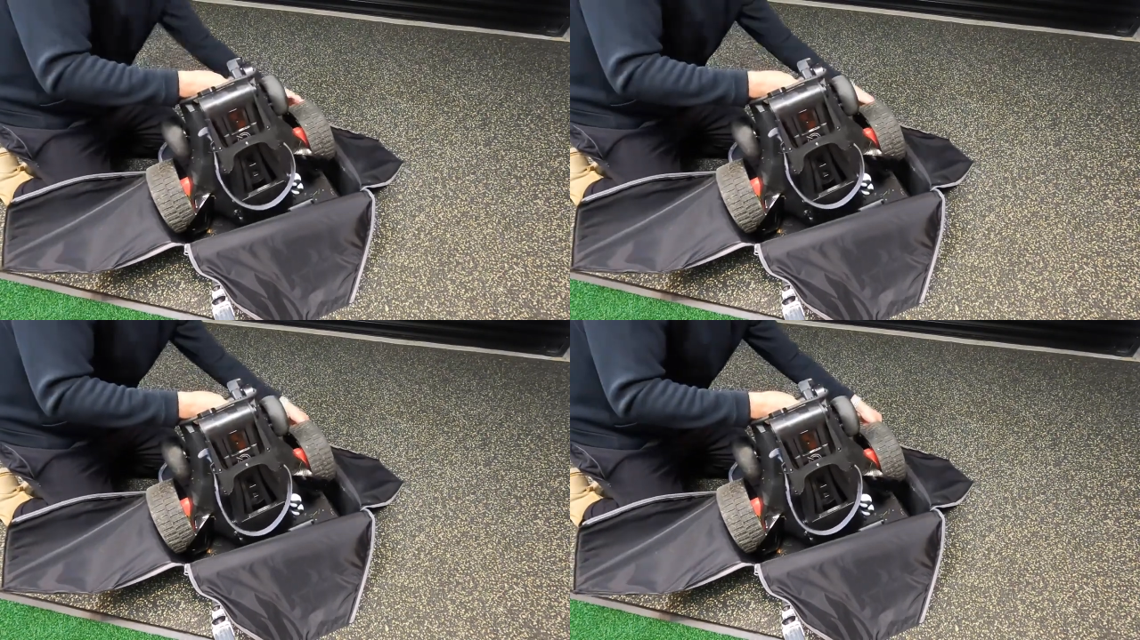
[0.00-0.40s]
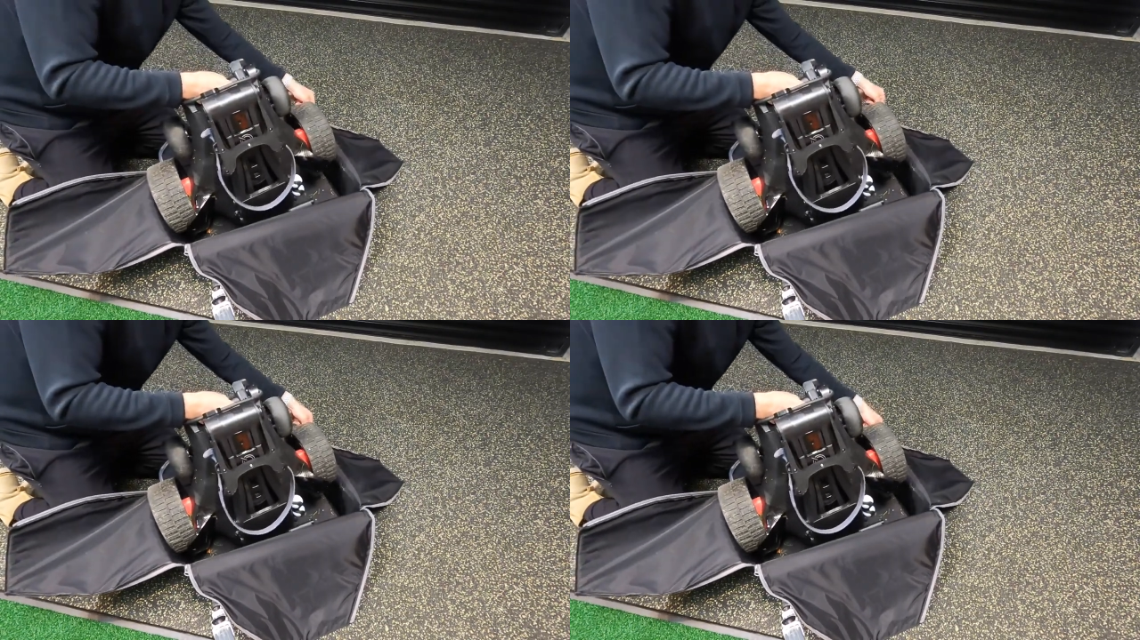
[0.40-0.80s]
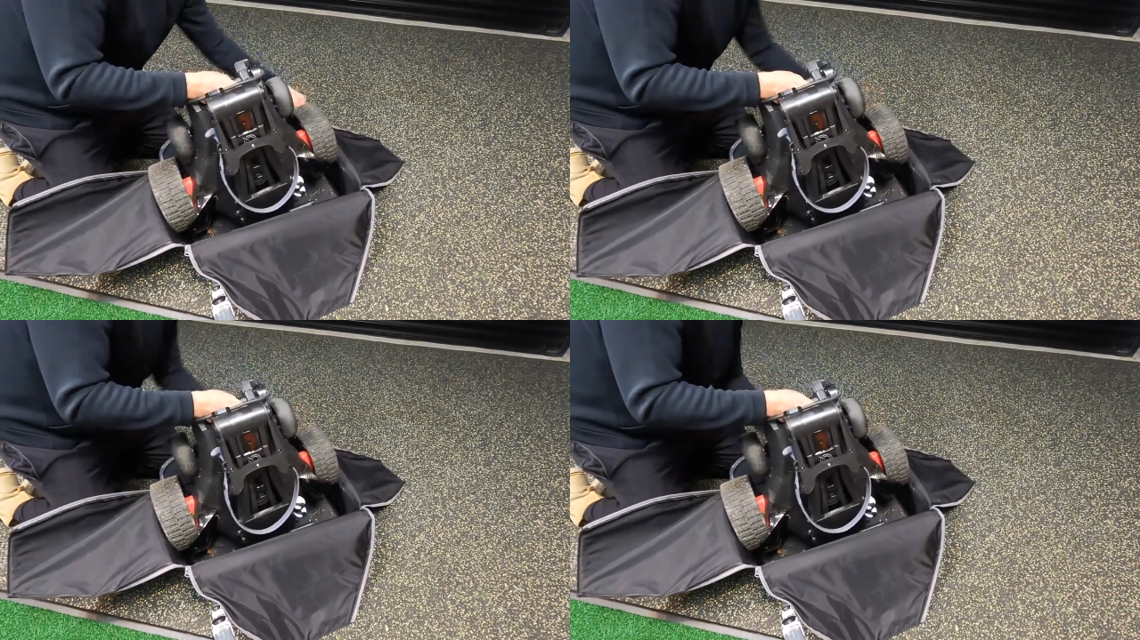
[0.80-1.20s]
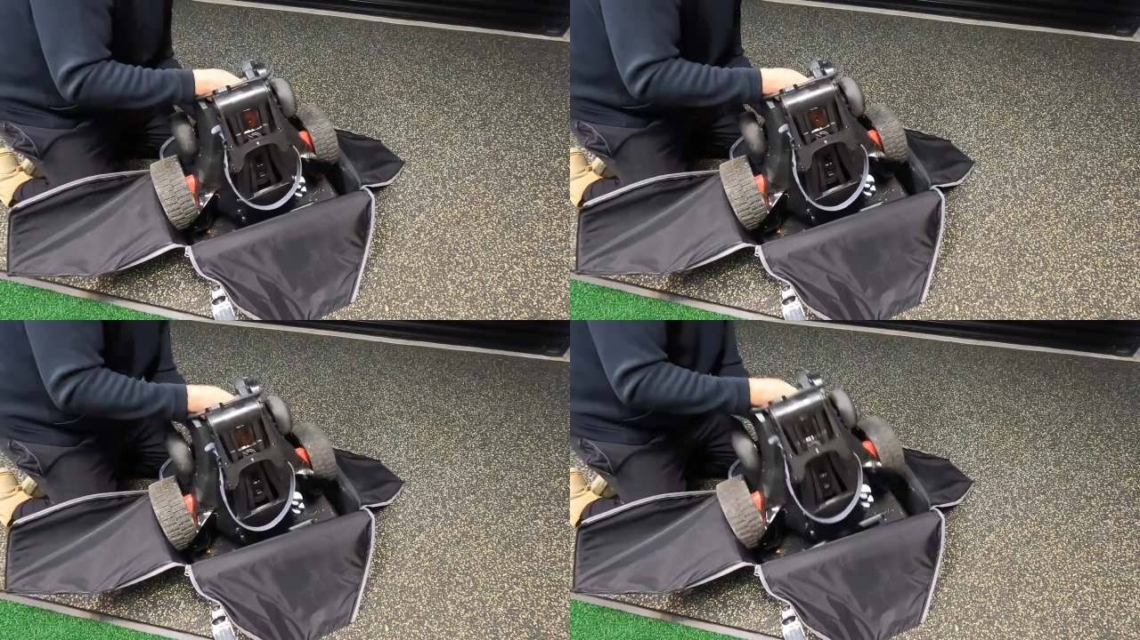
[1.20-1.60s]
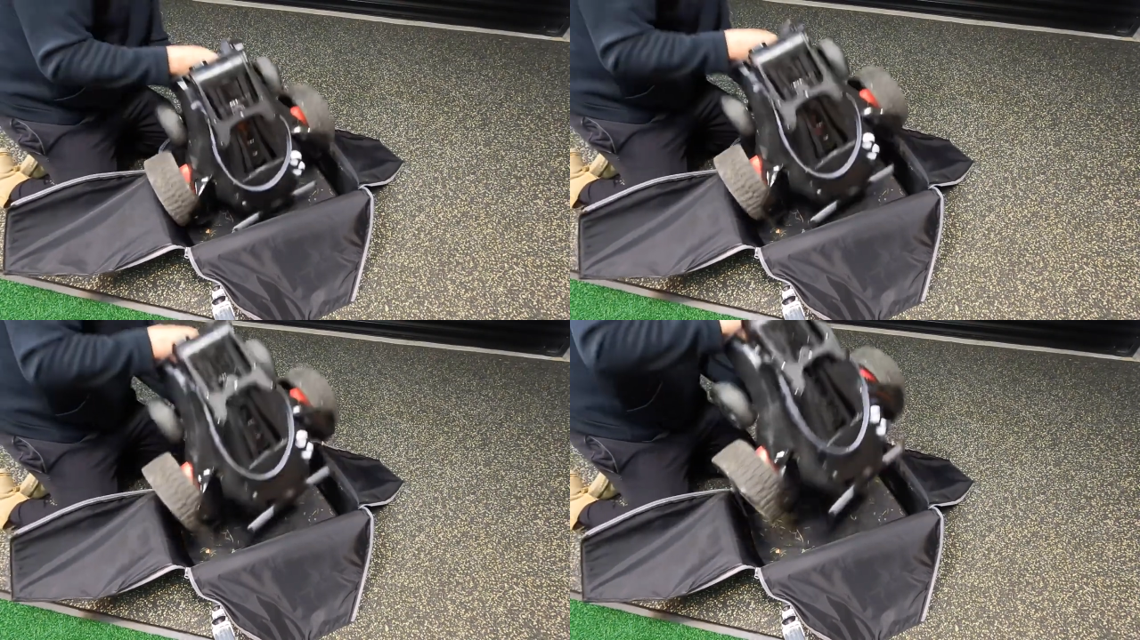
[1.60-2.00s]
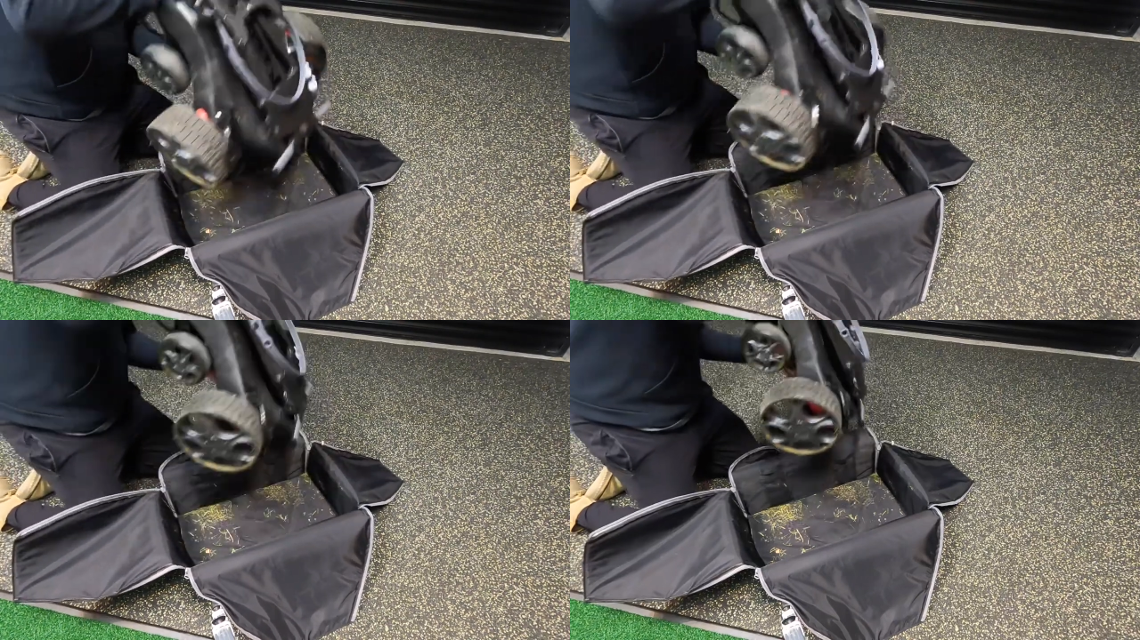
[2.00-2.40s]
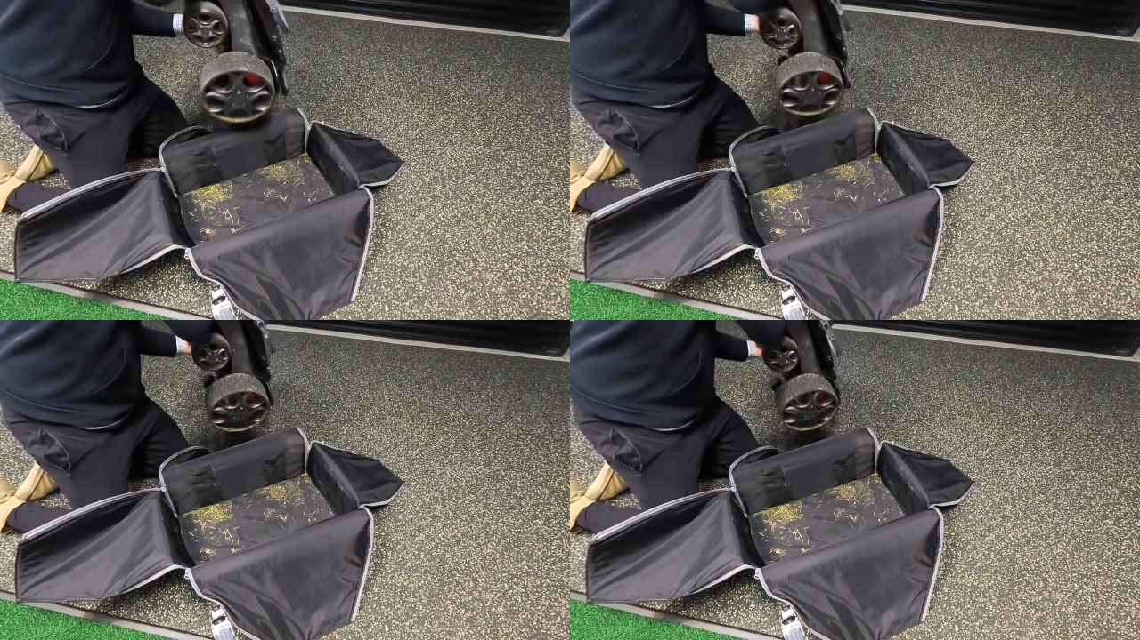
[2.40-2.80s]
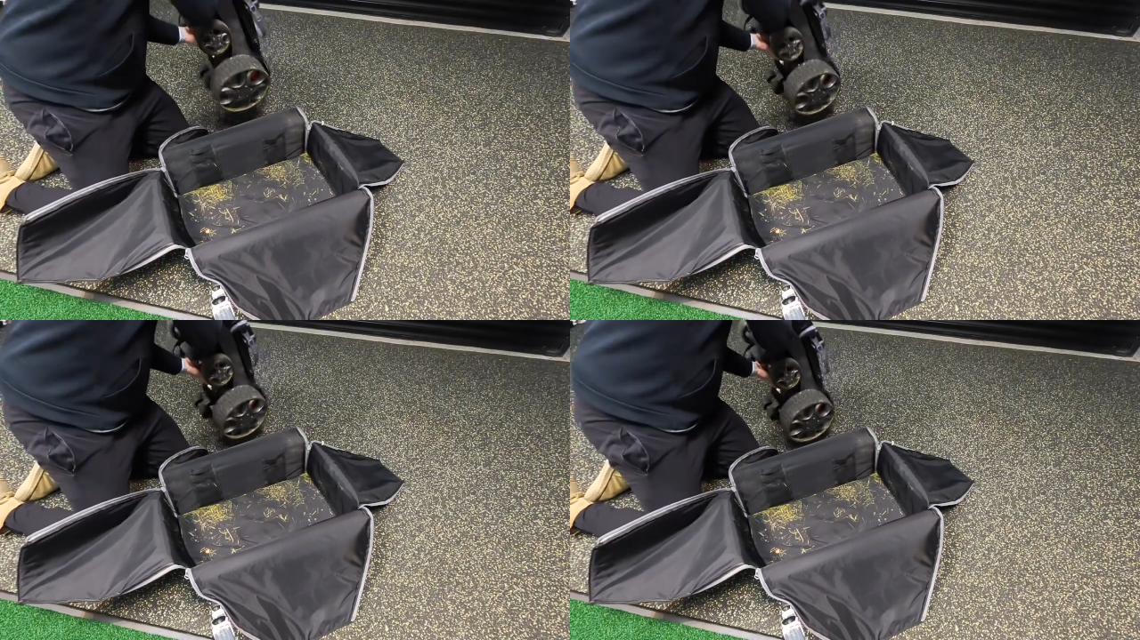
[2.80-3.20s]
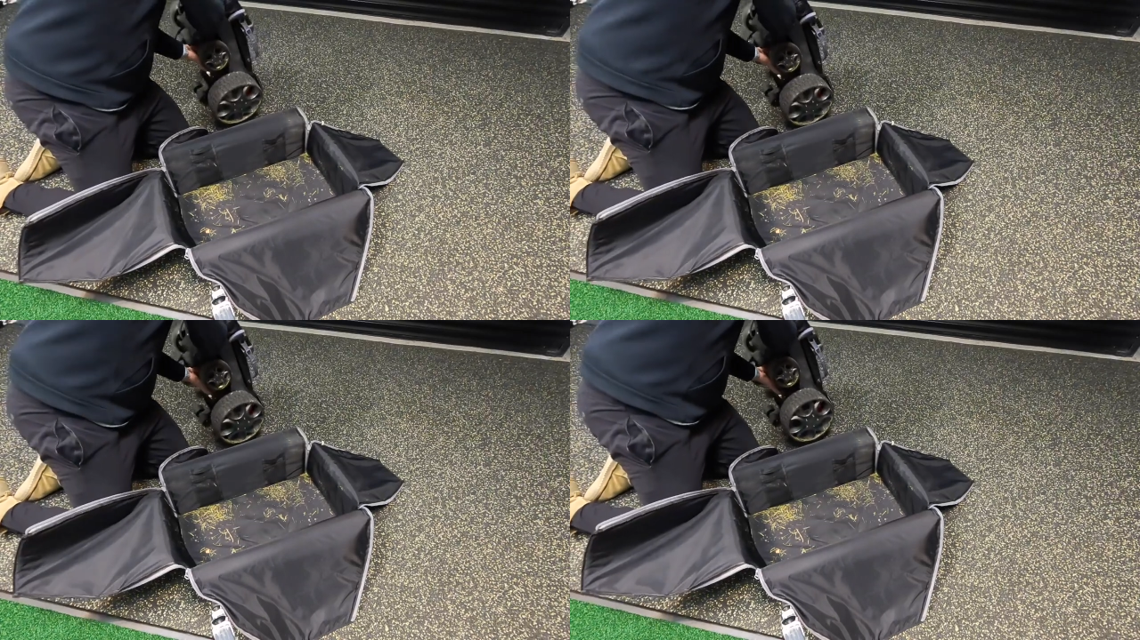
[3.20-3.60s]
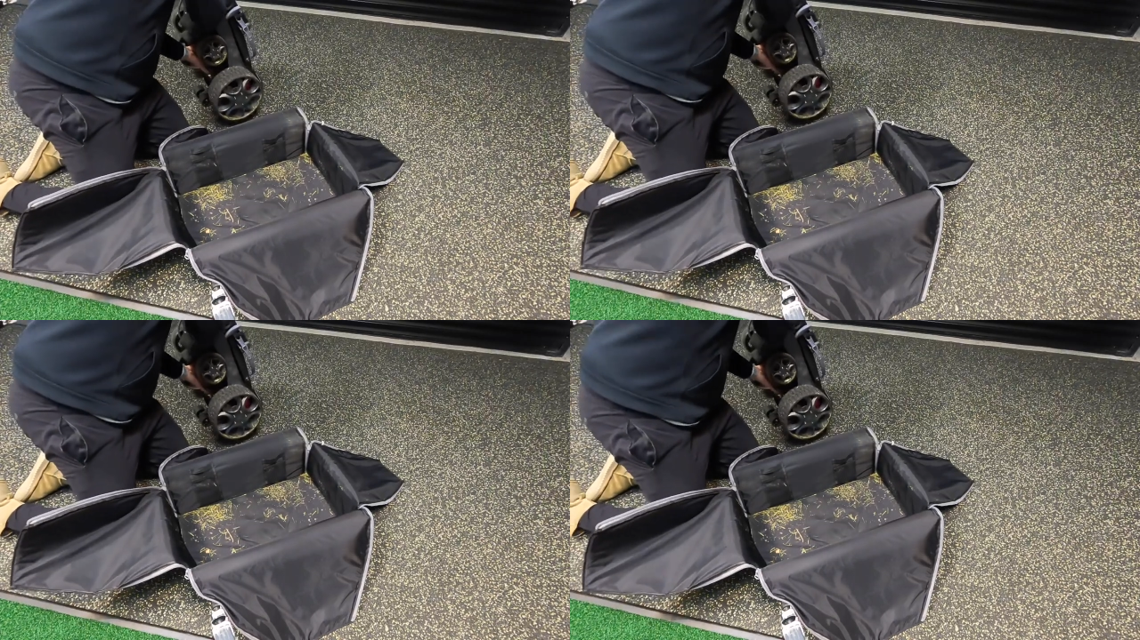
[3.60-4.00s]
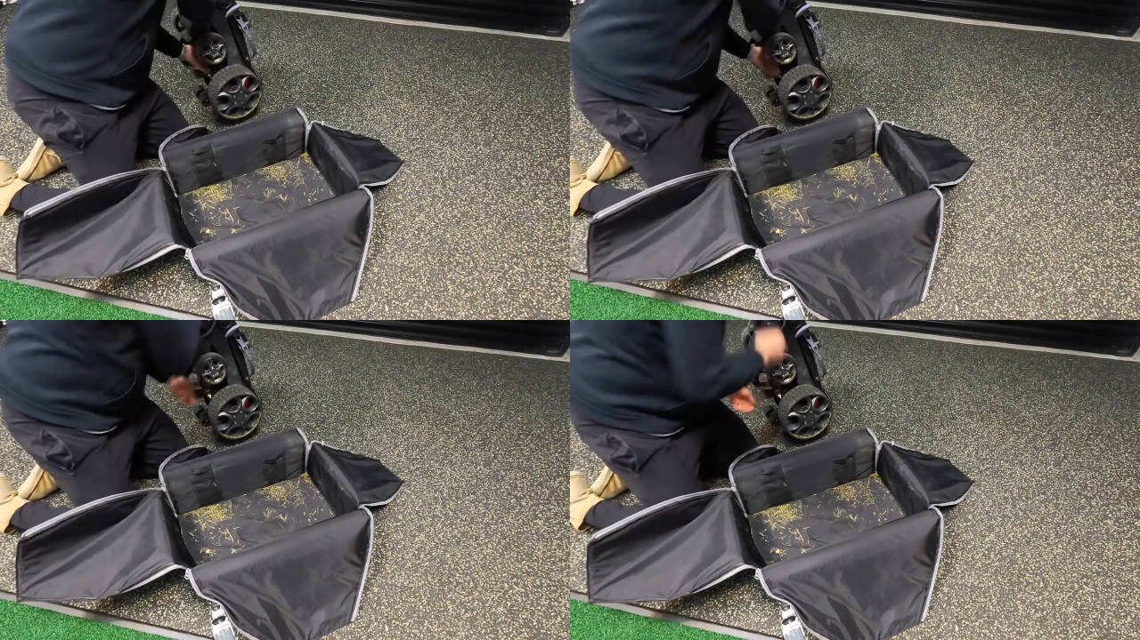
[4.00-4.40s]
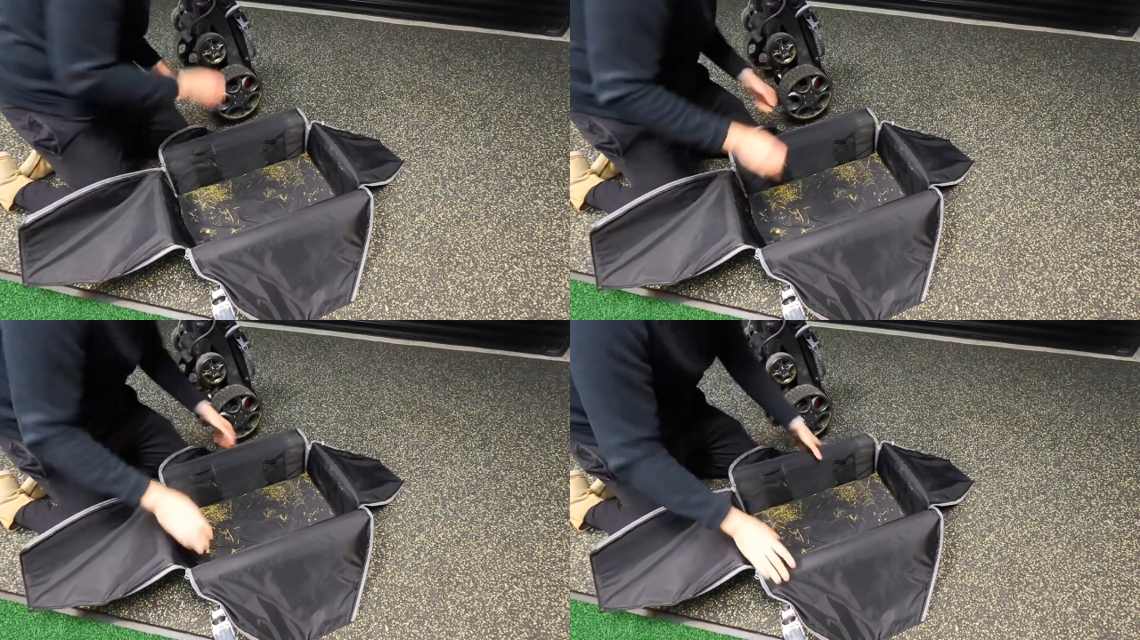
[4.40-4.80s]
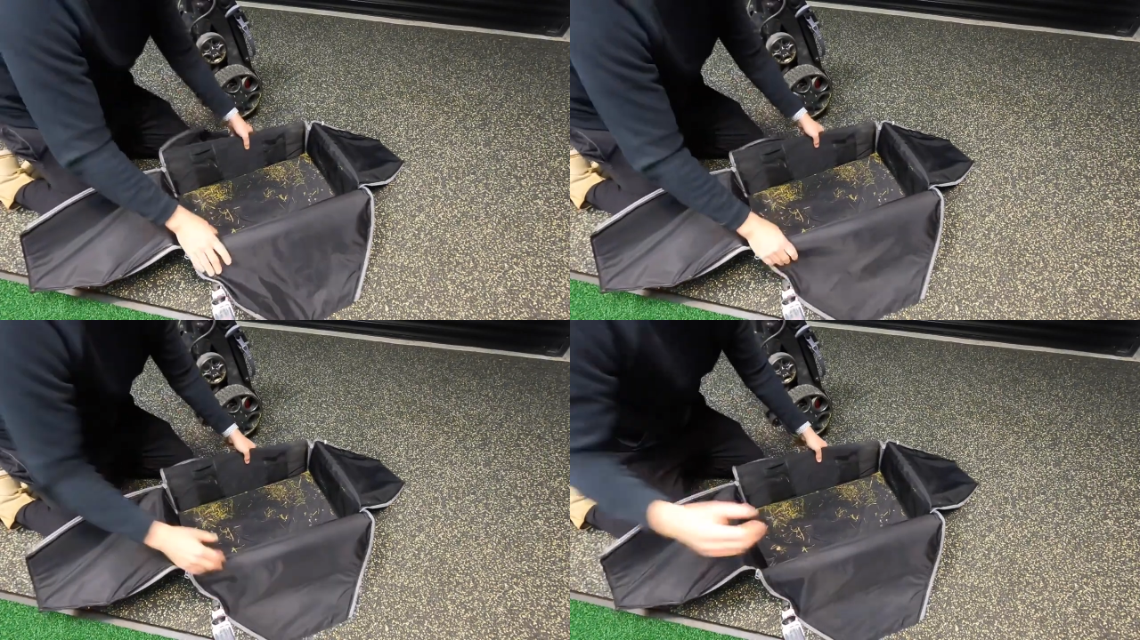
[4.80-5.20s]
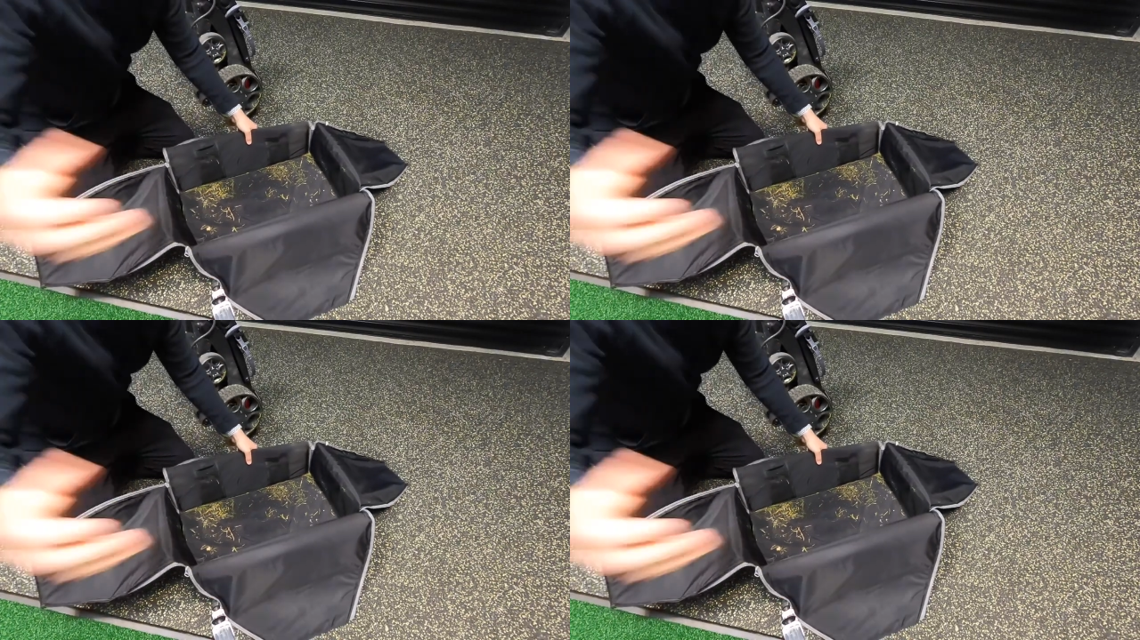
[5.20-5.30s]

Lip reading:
(no speaker visible)